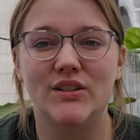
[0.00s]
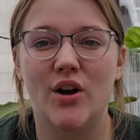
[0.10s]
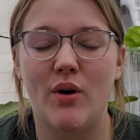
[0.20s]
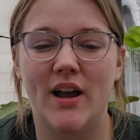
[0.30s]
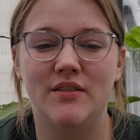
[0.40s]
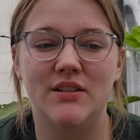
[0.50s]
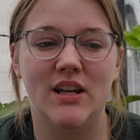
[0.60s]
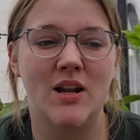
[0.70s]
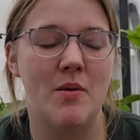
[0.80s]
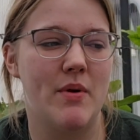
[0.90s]
So I've
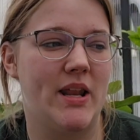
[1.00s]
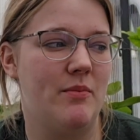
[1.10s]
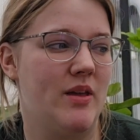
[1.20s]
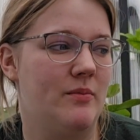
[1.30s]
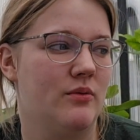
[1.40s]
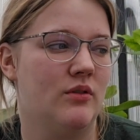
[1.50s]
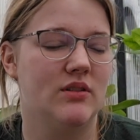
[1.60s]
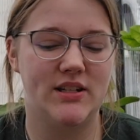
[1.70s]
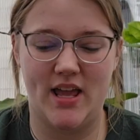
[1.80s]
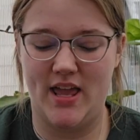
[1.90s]
seen many
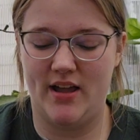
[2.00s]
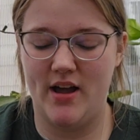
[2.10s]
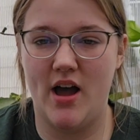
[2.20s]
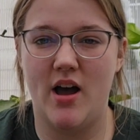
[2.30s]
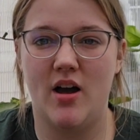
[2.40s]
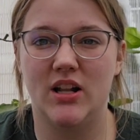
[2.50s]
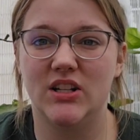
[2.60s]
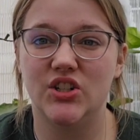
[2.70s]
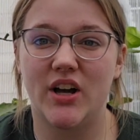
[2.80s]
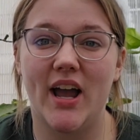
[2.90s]
people take
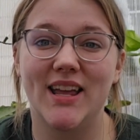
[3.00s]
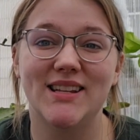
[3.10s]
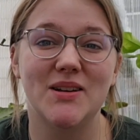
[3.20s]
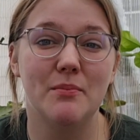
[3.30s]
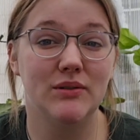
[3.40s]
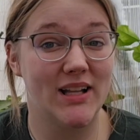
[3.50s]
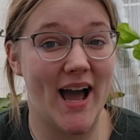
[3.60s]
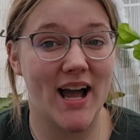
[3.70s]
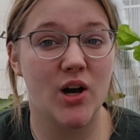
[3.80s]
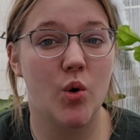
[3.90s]
giant
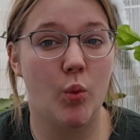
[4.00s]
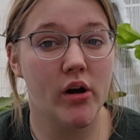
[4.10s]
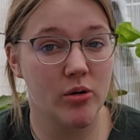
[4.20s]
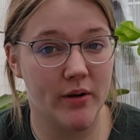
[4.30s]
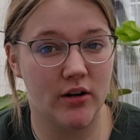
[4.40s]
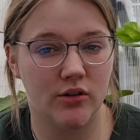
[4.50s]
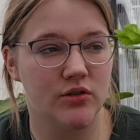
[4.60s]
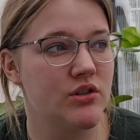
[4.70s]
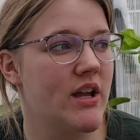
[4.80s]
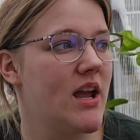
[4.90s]
black water
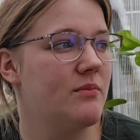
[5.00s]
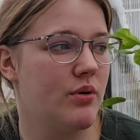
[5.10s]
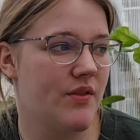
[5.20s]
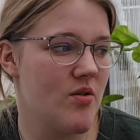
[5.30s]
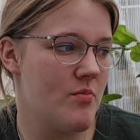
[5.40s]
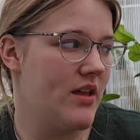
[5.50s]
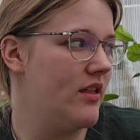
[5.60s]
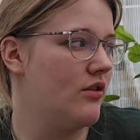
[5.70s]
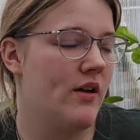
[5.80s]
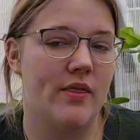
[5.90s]
barrels and put them
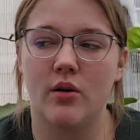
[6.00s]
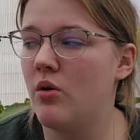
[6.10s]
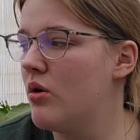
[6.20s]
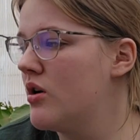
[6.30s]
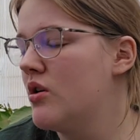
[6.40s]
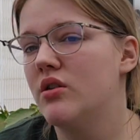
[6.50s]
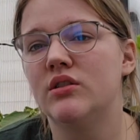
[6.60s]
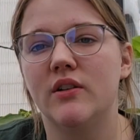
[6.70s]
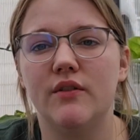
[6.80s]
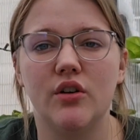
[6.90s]
either in the
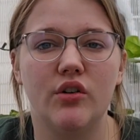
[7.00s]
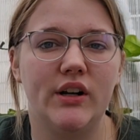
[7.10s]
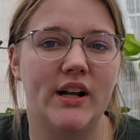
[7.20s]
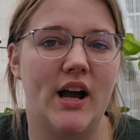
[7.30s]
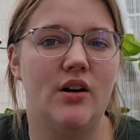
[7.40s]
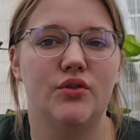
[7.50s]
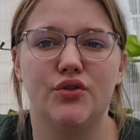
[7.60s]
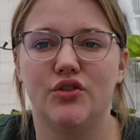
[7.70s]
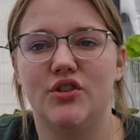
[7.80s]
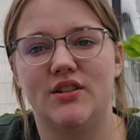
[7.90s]
corners of their
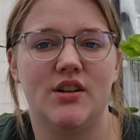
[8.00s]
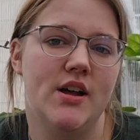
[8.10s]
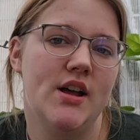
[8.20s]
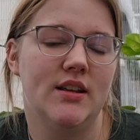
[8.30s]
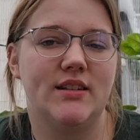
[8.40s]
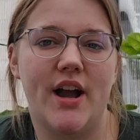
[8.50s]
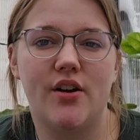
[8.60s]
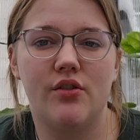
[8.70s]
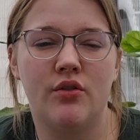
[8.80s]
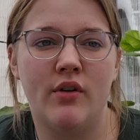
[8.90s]
greenhouse or just
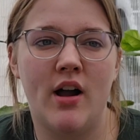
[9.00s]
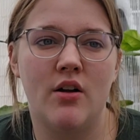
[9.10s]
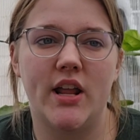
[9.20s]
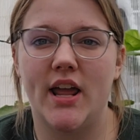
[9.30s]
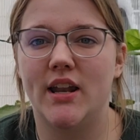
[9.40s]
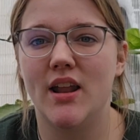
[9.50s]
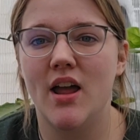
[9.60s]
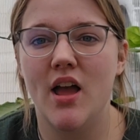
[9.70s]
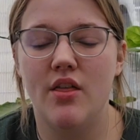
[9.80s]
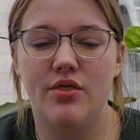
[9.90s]
scattered around, and
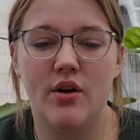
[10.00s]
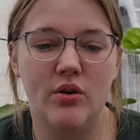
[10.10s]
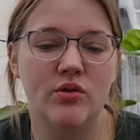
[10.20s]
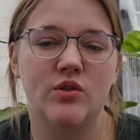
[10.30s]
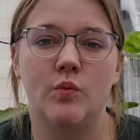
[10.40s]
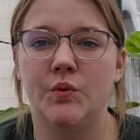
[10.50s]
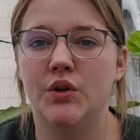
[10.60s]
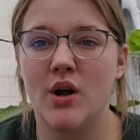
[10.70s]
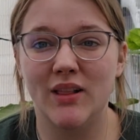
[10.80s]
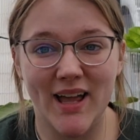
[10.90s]
those
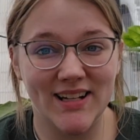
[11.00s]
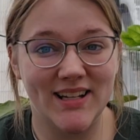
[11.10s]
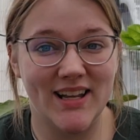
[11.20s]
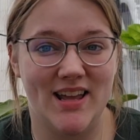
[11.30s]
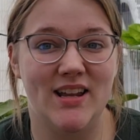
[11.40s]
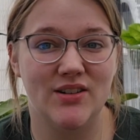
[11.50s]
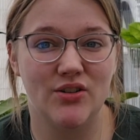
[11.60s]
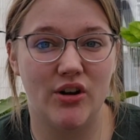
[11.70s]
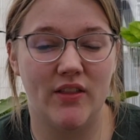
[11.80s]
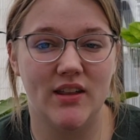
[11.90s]
will collect heat
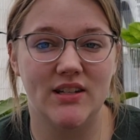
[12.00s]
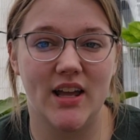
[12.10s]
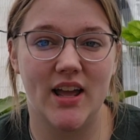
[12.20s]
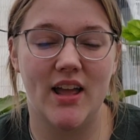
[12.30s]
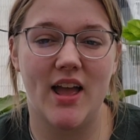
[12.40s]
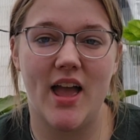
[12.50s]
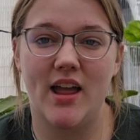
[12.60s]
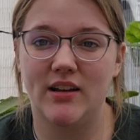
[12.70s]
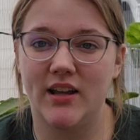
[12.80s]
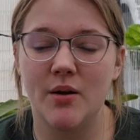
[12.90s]
during the day
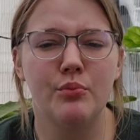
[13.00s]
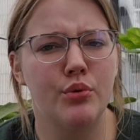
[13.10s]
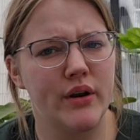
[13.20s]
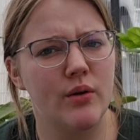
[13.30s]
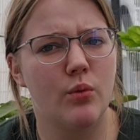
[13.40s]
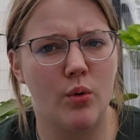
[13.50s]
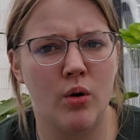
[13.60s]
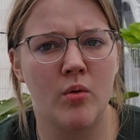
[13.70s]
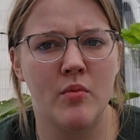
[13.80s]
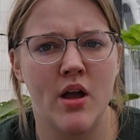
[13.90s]
and get pretty
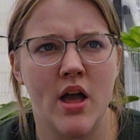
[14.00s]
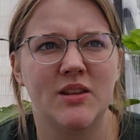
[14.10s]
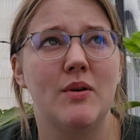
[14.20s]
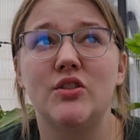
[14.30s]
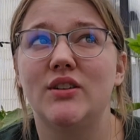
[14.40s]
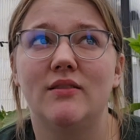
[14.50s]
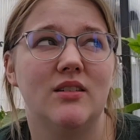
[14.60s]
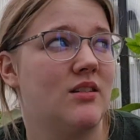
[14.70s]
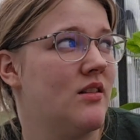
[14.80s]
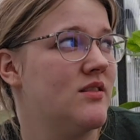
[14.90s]
warm, especially if
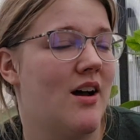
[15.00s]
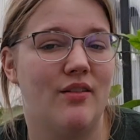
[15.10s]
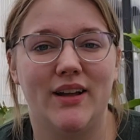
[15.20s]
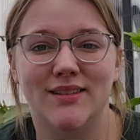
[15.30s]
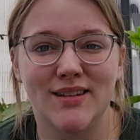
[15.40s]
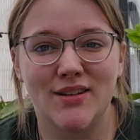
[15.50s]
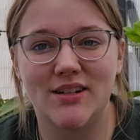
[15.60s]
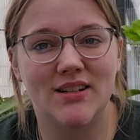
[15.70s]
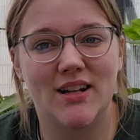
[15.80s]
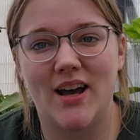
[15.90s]
the sun's out. Like, the
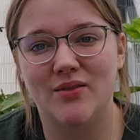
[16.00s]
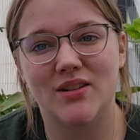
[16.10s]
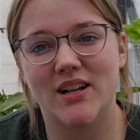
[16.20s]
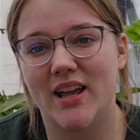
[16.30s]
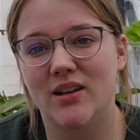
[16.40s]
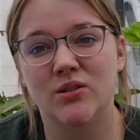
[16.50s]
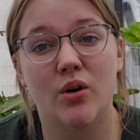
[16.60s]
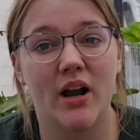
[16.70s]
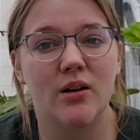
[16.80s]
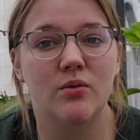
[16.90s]
sun isn't out today,
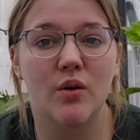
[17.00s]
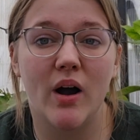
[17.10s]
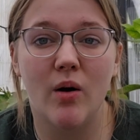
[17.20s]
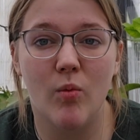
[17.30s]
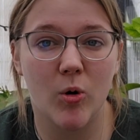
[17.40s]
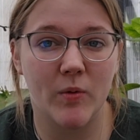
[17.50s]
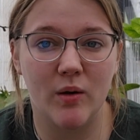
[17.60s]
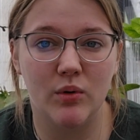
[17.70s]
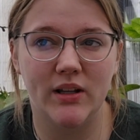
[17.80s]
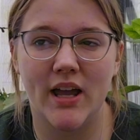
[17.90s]
so I don't know how warm
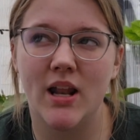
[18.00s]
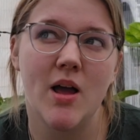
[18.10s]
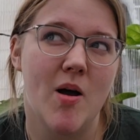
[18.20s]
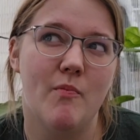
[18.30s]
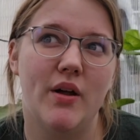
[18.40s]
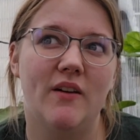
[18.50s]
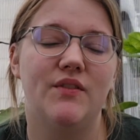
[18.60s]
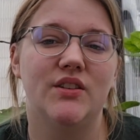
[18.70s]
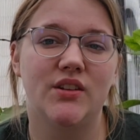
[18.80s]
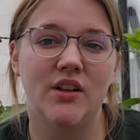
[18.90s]
they would get, but
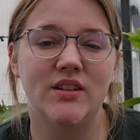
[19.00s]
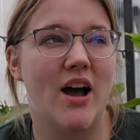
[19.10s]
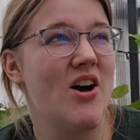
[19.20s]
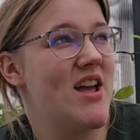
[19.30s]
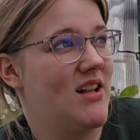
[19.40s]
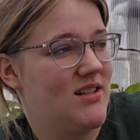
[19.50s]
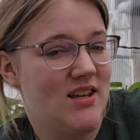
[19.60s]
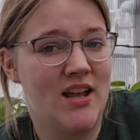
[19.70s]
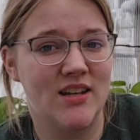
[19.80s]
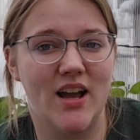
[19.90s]
if the sun's out and it's
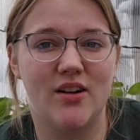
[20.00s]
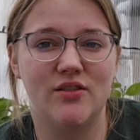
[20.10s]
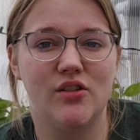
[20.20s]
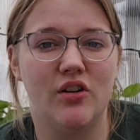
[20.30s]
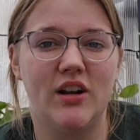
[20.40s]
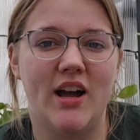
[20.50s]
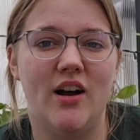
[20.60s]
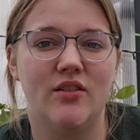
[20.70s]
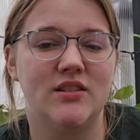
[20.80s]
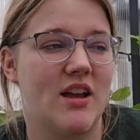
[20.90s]
hitting down in your
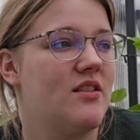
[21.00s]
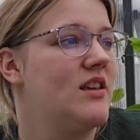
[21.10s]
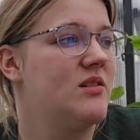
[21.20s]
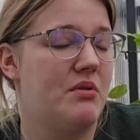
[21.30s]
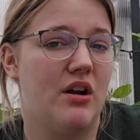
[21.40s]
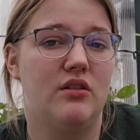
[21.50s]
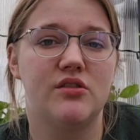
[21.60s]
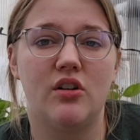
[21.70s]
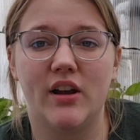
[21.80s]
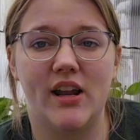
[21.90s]
greenhouse and these
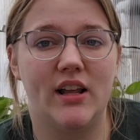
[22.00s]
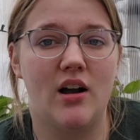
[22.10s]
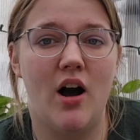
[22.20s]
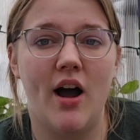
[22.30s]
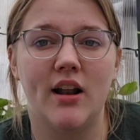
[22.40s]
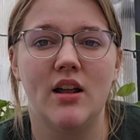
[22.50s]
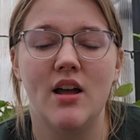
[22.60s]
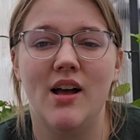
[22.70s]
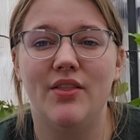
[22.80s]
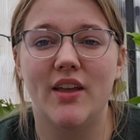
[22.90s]
barrels are getting hot,
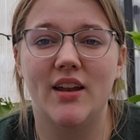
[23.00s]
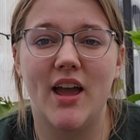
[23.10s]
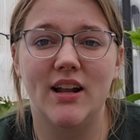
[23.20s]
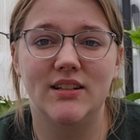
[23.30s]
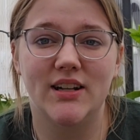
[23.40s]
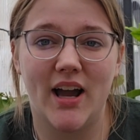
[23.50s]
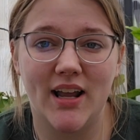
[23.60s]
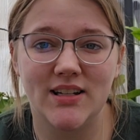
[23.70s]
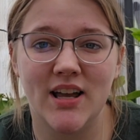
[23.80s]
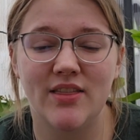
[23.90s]
then at
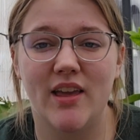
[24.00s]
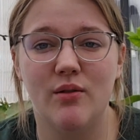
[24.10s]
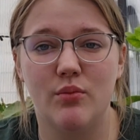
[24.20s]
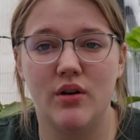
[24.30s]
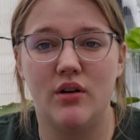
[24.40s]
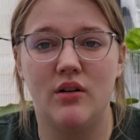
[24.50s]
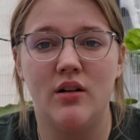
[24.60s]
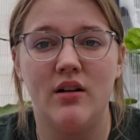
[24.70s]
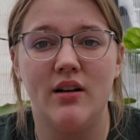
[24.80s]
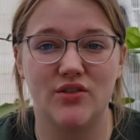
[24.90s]
night they
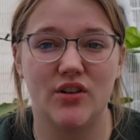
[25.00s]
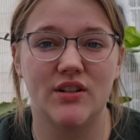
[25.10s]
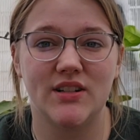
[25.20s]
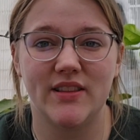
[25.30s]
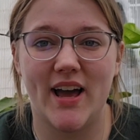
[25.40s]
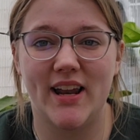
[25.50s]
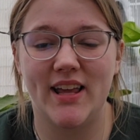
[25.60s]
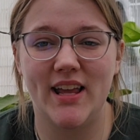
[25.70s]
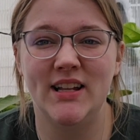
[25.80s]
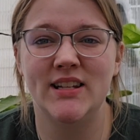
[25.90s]
will exert that
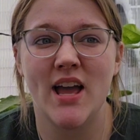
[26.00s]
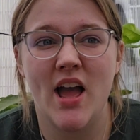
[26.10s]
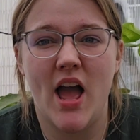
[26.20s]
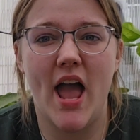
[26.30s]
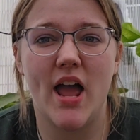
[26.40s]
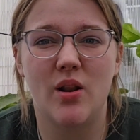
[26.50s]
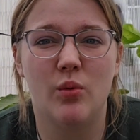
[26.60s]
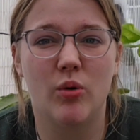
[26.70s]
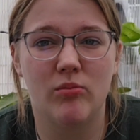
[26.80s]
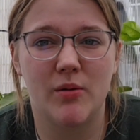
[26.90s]
heat and
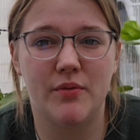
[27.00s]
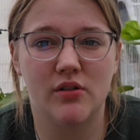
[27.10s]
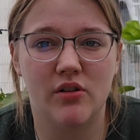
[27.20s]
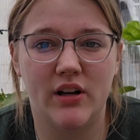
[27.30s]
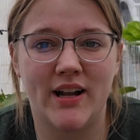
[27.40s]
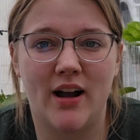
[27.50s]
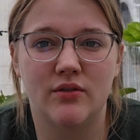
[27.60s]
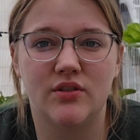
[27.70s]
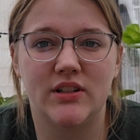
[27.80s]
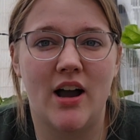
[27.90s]
warm up your
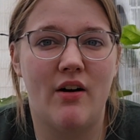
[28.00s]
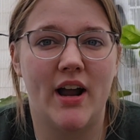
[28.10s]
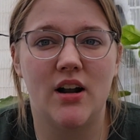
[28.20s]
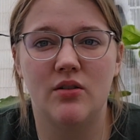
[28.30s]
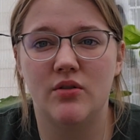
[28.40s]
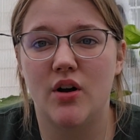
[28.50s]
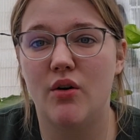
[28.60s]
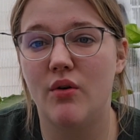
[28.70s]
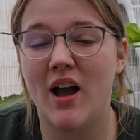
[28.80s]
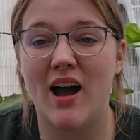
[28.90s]
greenhouse. Now, I don't
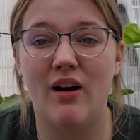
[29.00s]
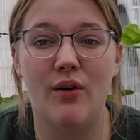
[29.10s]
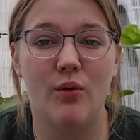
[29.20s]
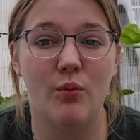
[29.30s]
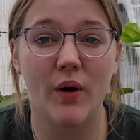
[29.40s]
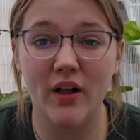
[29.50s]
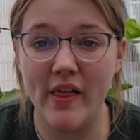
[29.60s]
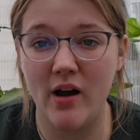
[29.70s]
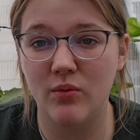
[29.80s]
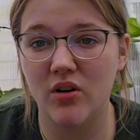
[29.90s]
know how
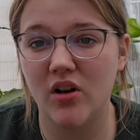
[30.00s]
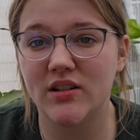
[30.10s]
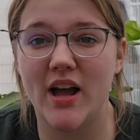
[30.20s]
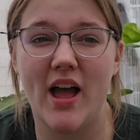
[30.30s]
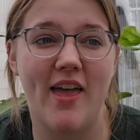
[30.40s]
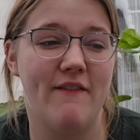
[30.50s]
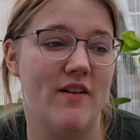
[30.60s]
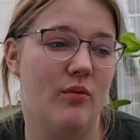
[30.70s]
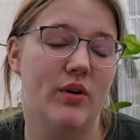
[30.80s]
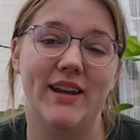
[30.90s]
well that works,
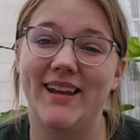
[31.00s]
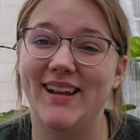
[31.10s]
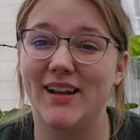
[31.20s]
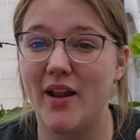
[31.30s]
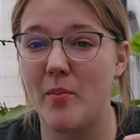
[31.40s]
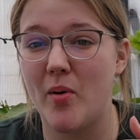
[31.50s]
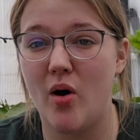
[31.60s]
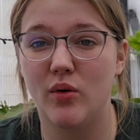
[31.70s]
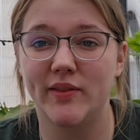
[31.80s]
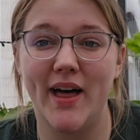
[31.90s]
if it would heat it up
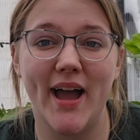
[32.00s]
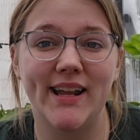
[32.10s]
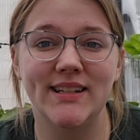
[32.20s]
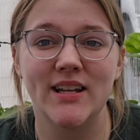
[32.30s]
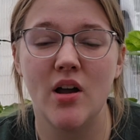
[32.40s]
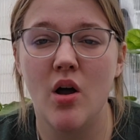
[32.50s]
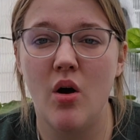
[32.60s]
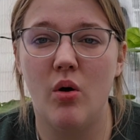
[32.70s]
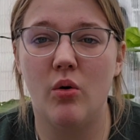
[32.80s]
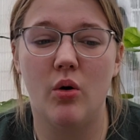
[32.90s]
all night,
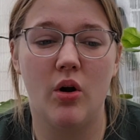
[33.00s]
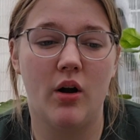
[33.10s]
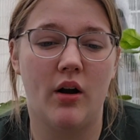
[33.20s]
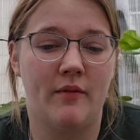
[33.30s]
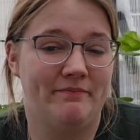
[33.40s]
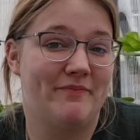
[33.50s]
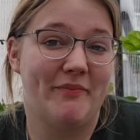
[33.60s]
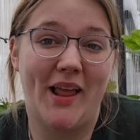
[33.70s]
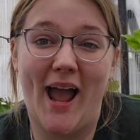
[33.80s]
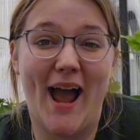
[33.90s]
or
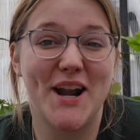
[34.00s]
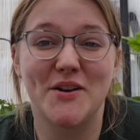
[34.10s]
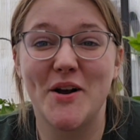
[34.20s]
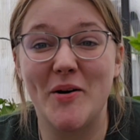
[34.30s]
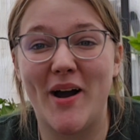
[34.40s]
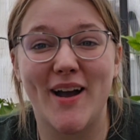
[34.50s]
I don't know.